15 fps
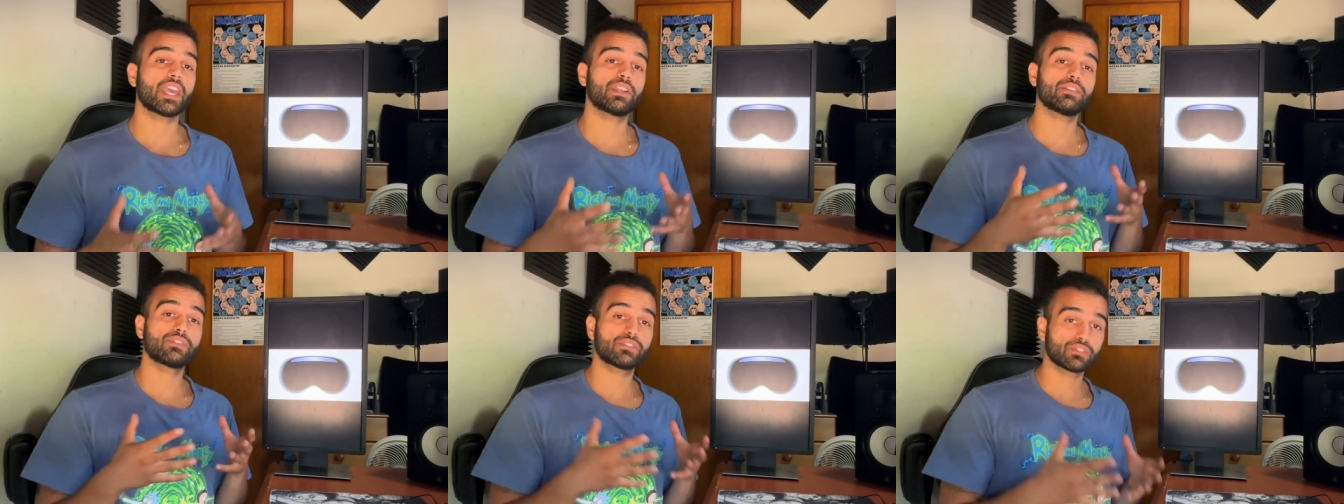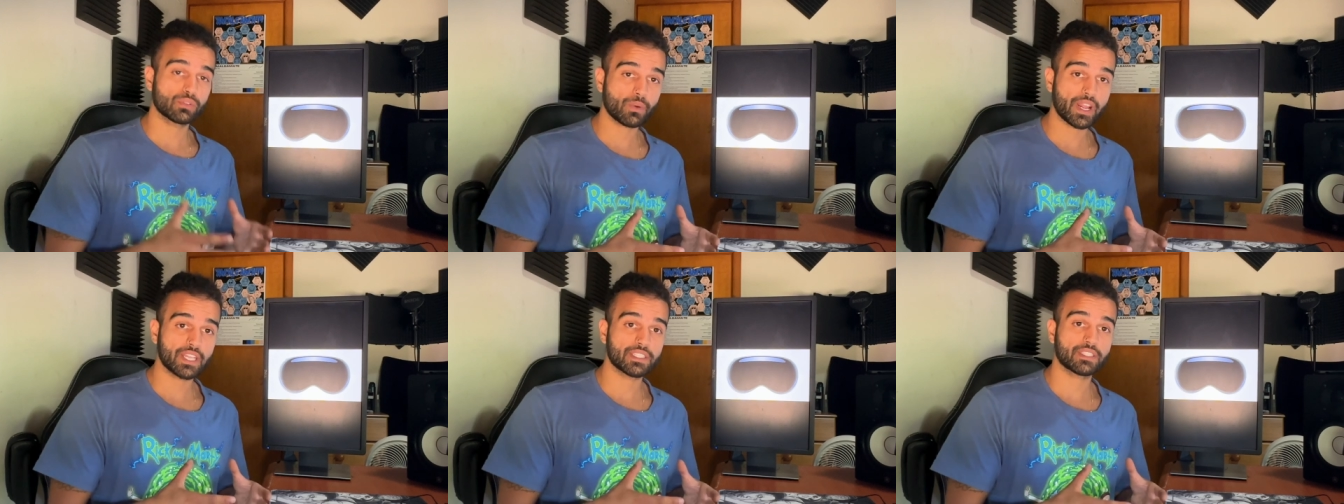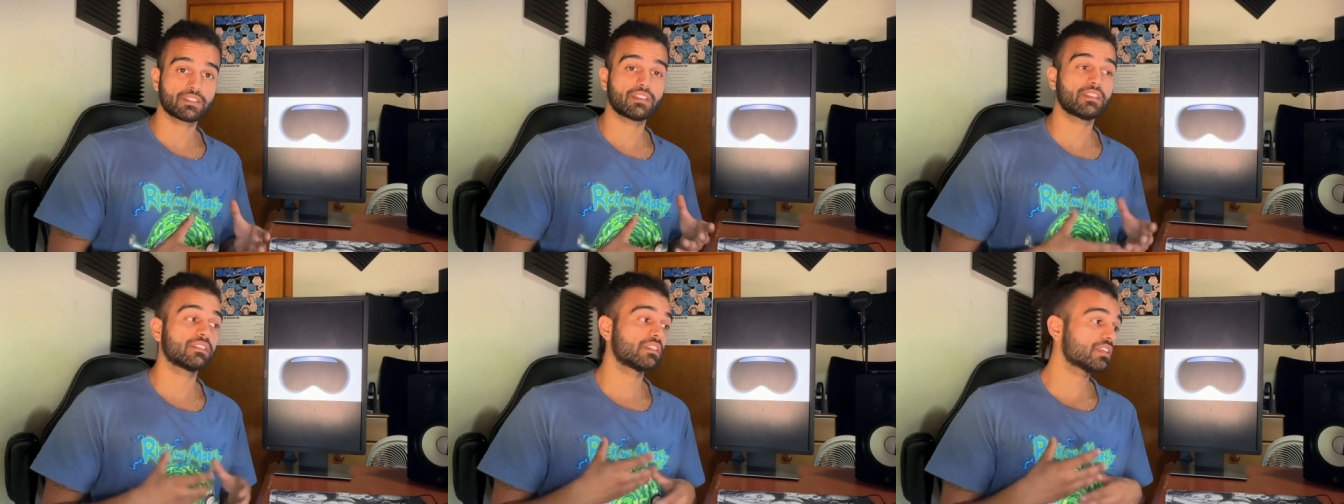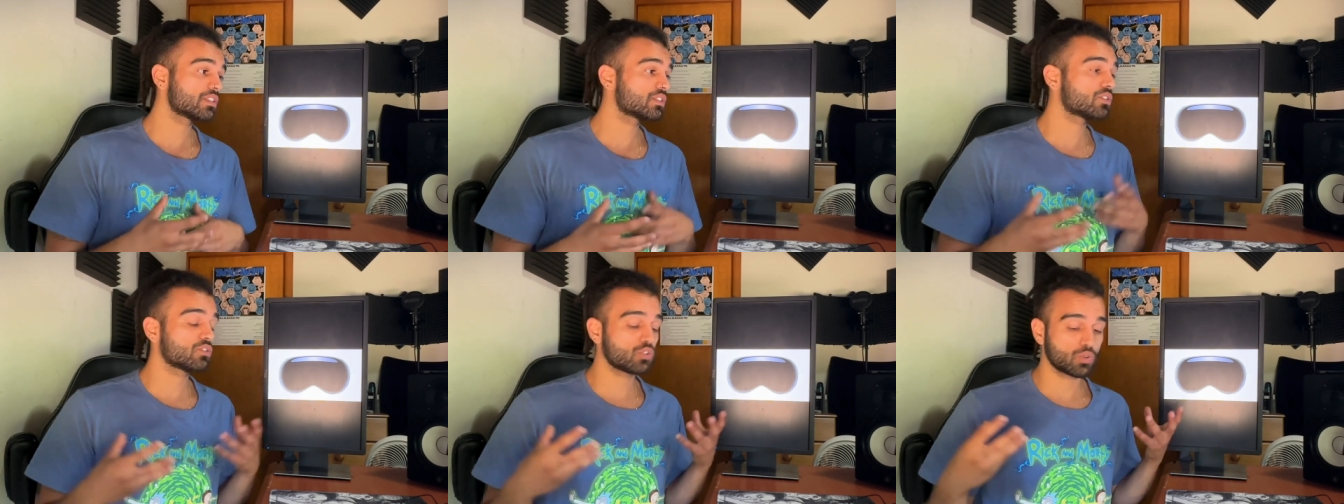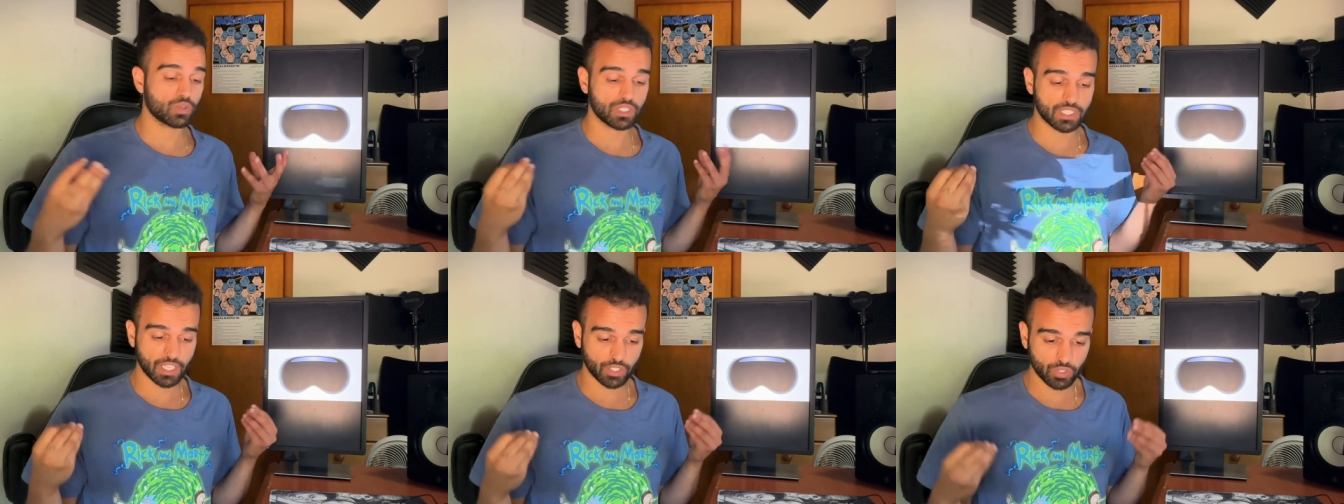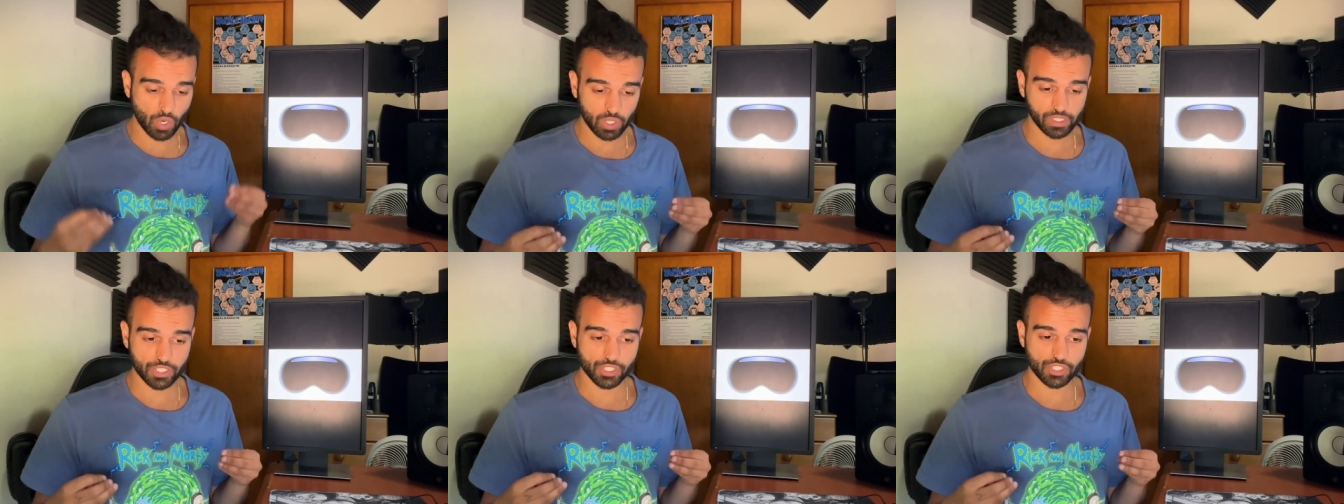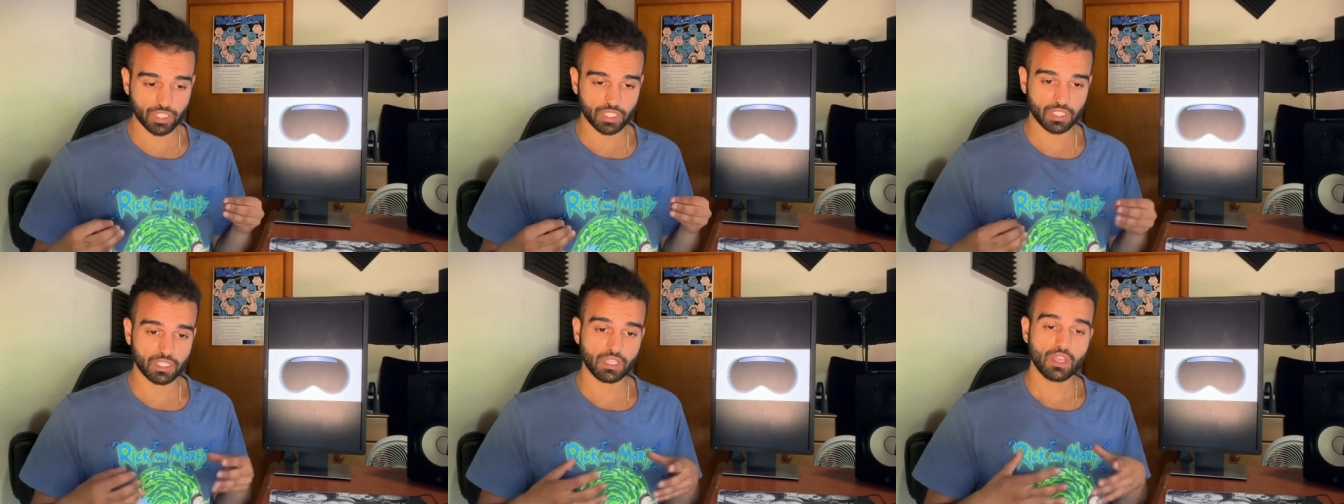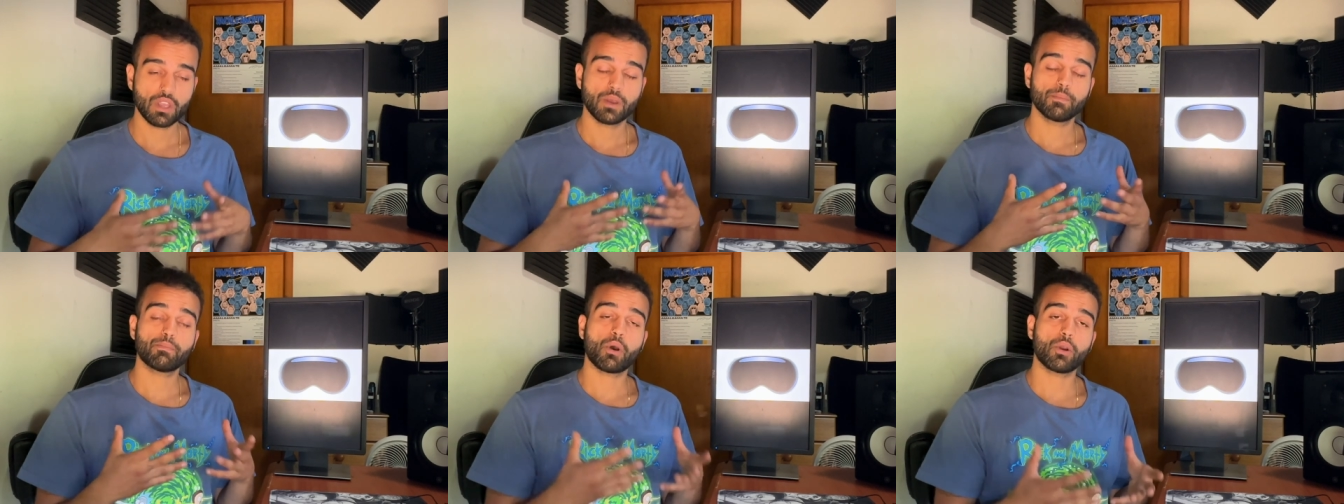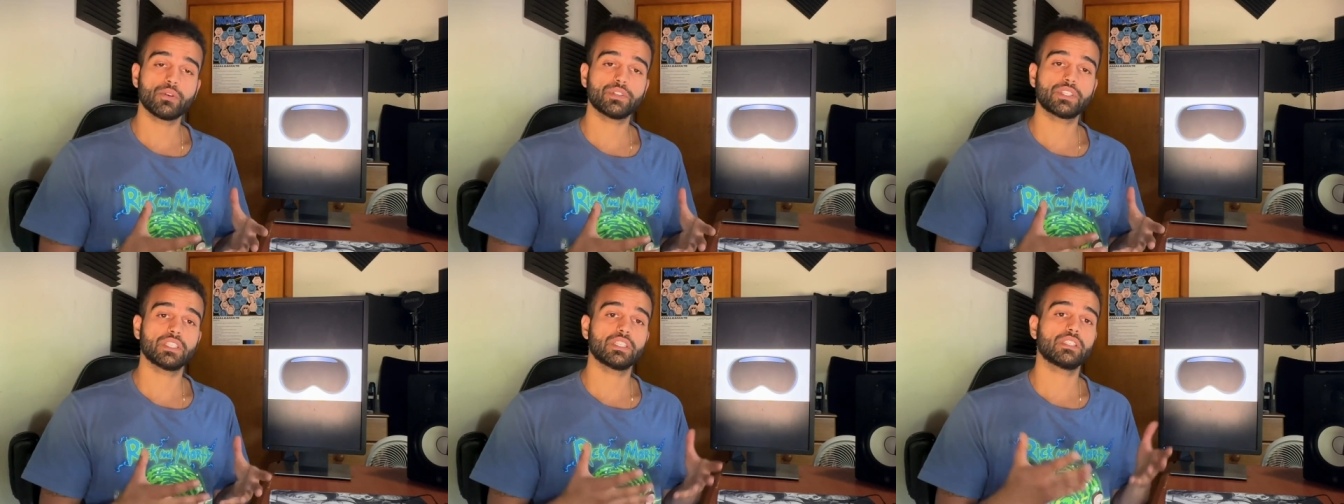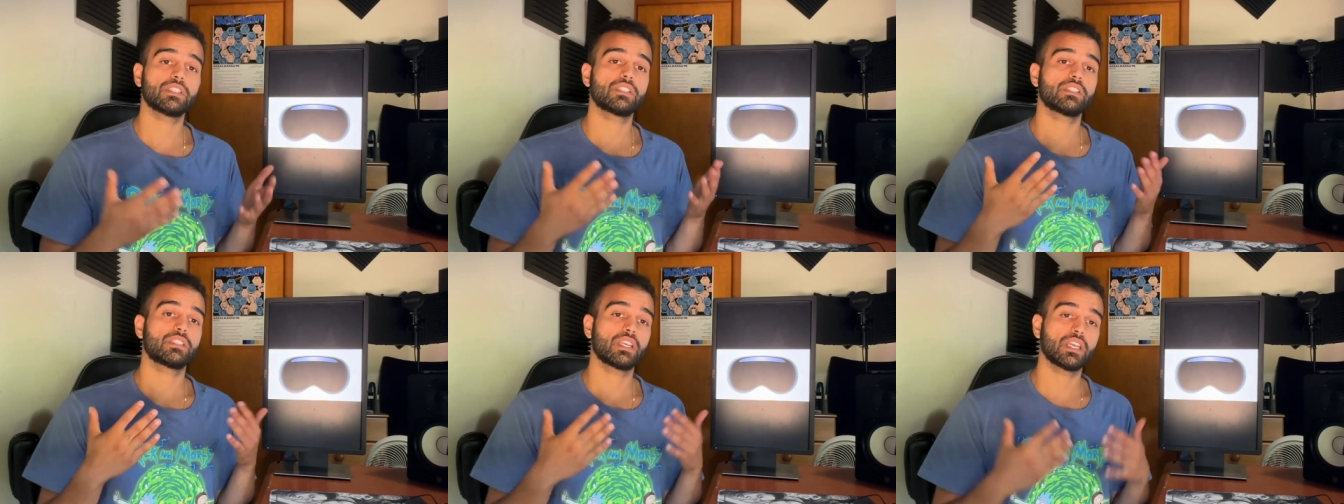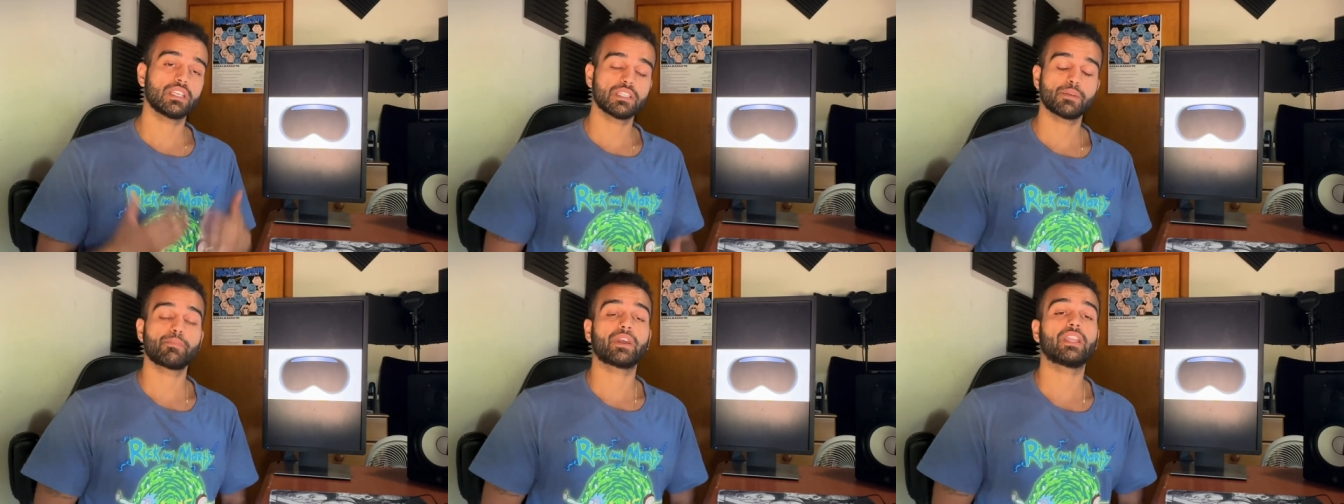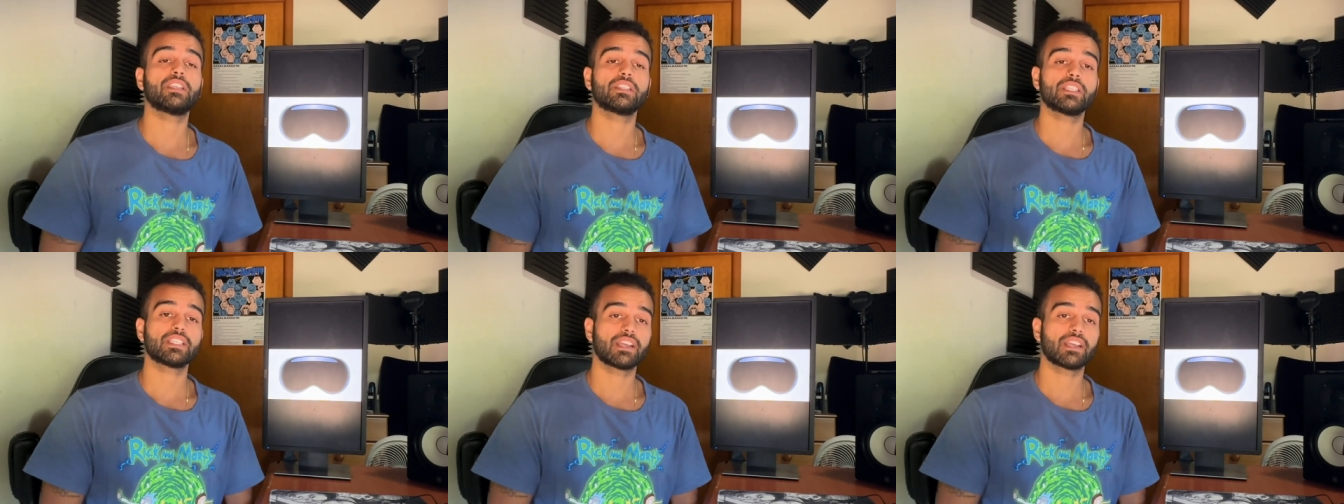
and threats that this new technology poses to independent